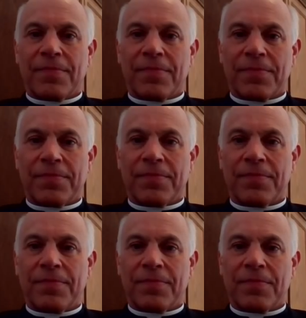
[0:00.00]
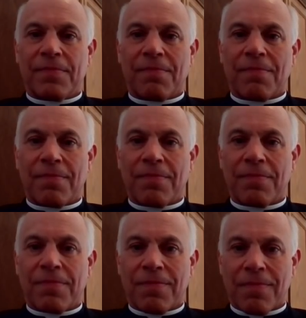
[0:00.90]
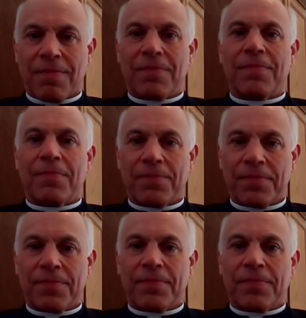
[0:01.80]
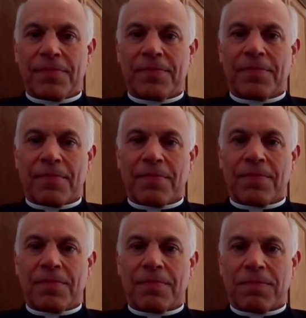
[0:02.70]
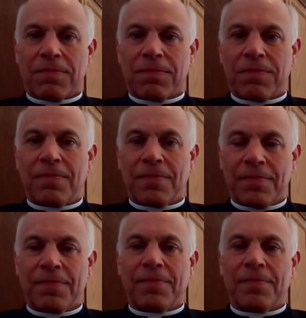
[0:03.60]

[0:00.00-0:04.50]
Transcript: The person shown says nothing.